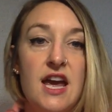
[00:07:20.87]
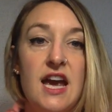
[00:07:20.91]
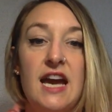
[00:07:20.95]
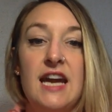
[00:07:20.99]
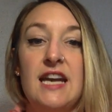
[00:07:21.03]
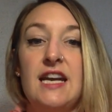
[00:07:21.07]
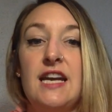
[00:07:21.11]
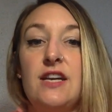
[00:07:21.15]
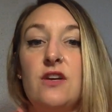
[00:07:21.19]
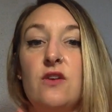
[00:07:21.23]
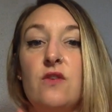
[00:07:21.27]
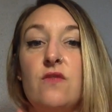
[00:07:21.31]

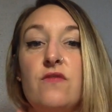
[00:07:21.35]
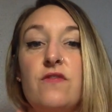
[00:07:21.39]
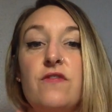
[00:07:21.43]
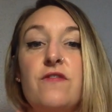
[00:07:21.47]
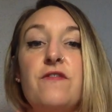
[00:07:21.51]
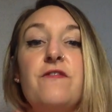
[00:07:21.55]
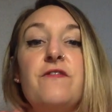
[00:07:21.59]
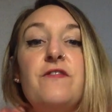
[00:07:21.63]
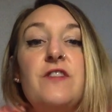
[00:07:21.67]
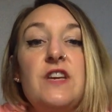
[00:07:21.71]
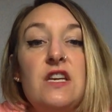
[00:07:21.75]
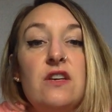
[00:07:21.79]
and I don't
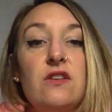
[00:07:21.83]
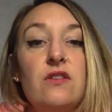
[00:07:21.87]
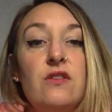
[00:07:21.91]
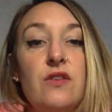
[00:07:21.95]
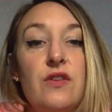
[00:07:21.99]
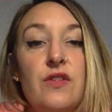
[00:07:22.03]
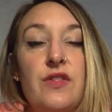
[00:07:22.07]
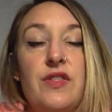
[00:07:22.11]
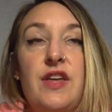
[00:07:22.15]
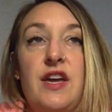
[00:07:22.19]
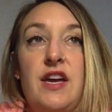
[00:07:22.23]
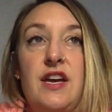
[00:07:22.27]

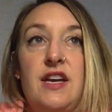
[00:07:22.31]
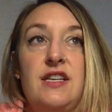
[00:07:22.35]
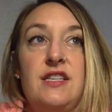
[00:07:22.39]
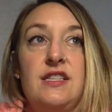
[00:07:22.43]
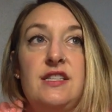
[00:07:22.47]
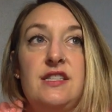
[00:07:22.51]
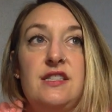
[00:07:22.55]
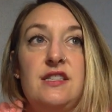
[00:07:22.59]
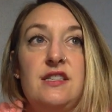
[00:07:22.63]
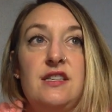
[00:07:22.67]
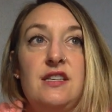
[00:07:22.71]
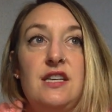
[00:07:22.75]
feel
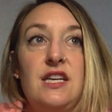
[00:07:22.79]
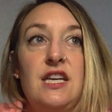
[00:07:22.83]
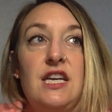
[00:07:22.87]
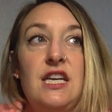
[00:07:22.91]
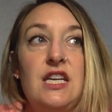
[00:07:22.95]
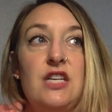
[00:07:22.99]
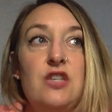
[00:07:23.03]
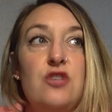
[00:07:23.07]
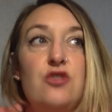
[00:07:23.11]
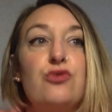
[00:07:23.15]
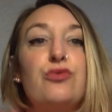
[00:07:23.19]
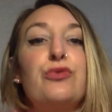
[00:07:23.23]
that
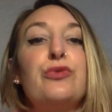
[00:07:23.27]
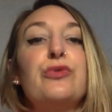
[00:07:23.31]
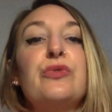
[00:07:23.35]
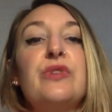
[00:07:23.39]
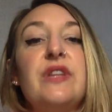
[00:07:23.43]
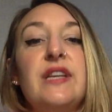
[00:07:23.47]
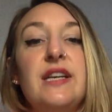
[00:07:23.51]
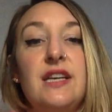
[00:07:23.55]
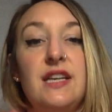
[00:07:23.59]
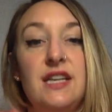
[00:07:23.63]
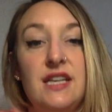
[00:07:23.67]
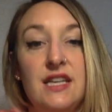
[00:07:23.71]
he
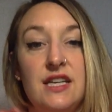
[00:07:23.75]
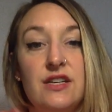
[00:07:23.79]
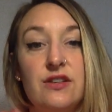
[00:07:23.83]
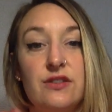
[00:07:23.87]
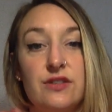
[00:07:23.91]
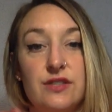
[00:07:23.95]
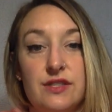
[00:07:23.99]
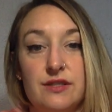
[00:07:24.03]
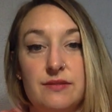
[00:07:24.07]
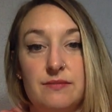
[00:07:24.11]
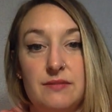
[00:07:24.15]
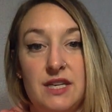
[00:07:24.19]
truly
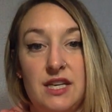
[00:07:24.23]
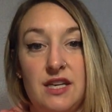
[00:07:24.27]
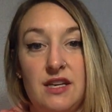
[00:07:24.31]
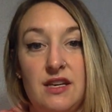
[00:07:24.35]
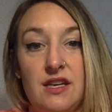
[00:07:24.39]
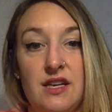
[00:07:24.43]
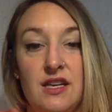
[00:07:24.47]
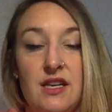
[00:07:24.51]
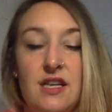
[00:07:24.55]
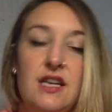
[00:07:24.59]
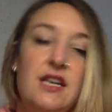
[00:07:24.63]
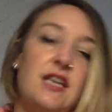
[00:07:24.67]
hears
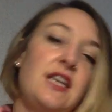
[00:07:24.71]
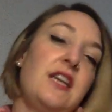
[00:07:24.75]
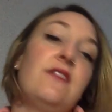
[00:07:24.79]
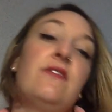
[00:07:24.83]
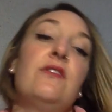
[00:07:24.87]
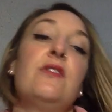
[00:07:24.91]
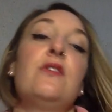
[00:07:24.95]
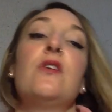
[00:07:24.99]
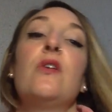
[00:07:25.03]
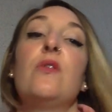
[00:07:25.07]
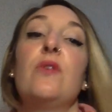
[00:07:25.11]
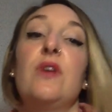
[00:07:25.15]
me.
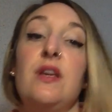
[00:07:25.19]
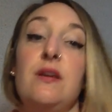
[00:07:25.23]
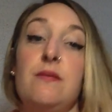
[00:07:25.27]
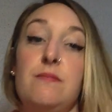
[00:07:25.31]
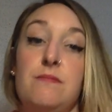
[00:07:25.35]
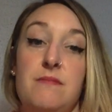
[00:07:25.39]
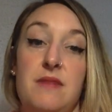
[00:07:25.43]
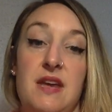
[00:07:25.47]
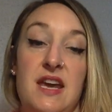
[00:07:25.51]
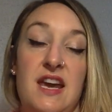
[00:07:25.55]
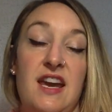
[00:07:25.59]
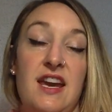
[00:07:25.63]
Even though he
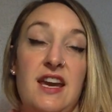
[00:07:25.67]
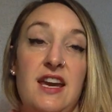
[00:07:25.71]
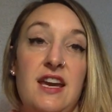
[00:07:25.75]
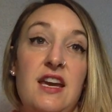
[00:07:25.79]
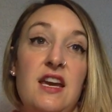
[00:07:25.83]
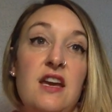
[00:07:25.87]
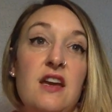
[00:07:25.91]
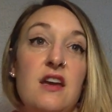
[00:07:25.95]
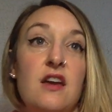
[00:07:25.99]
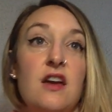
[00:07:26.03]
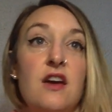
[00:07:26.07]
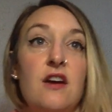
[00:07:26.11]

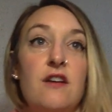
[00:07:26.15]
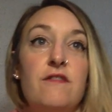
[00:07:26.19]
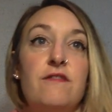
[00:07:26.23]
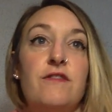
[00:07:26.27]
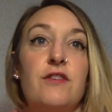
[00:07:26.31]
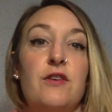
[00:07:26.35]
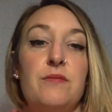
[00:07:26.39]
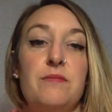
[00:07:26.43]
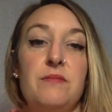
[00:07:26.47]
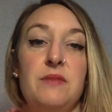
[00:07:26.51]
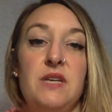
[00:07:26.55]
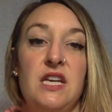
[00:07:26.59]
may,
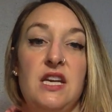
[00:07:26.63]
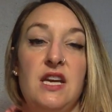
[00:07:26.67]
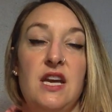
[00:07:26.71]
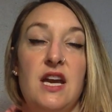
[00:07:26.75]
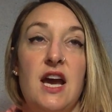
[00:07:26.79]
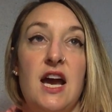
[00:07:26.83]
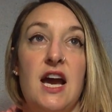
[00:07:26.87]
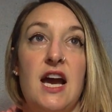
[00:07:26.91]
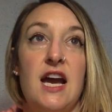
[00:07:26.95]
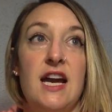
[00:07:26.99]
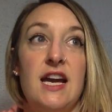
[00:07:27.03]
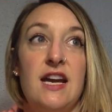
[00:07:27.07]
for me,
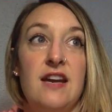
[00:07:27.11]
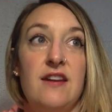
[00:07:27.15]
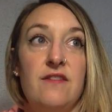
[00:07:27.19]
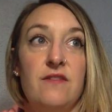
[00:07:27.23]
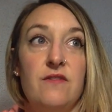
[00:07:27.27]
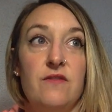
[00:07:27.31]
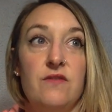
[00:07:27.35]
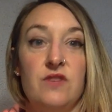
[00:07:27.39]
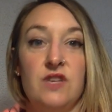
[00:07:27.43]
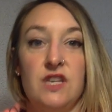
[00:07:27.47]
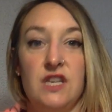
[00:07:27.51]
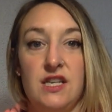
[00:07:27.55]
I
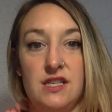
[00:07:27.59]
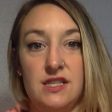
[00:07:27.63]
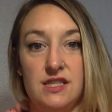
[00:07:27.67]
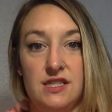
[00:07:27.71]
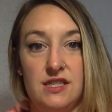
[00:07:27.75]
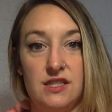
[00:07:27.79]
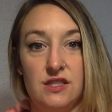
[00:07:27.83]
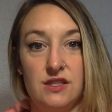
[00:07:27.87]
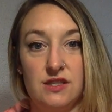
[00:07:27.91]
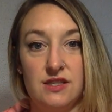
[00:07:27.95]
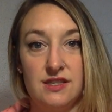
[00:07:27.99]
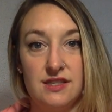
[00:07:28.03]
need
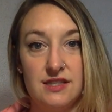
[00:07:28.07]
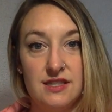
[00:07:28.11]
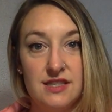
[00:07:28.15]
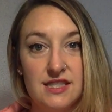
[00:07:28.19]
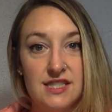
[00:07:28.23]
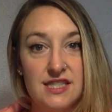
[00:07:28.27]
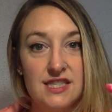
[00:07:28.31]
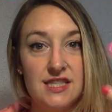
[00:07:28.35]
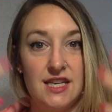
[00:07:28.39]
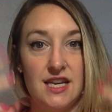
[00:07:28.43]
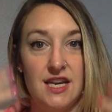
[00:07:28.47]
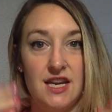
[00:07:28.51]
to
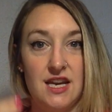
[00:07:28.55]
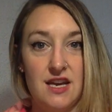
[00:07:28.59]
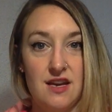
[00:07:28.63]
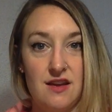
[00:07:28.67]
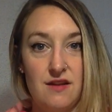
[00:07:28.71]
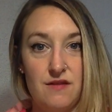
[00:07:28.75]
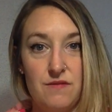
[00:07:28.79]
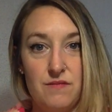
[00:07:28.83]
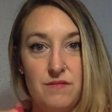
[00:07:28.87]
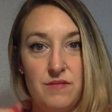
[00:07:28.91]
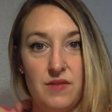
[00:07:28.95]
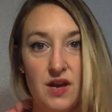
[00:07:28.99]
see
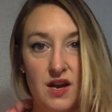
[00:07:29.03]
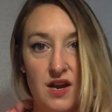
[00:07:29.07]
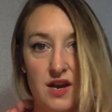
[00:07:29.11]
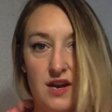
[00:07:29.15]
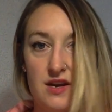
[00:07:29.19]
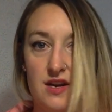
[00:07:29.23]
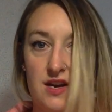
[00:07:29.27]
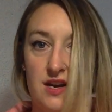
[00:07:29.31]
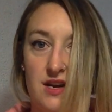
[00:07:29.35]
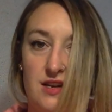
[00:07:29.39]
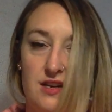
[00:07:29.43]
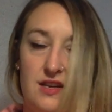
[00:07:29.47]
him
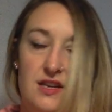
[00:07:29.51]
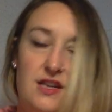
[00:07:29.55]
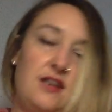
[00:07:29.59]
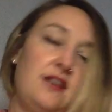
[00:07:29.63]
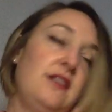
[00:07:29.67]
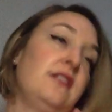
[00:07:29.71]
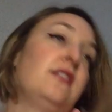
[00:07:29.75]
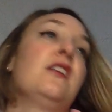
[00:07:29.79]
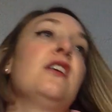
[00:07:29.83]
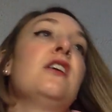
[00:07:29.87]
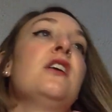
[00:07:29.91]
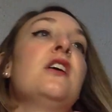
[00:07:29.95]
and I
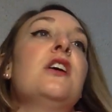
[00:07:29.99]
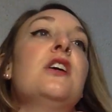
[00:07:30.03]
need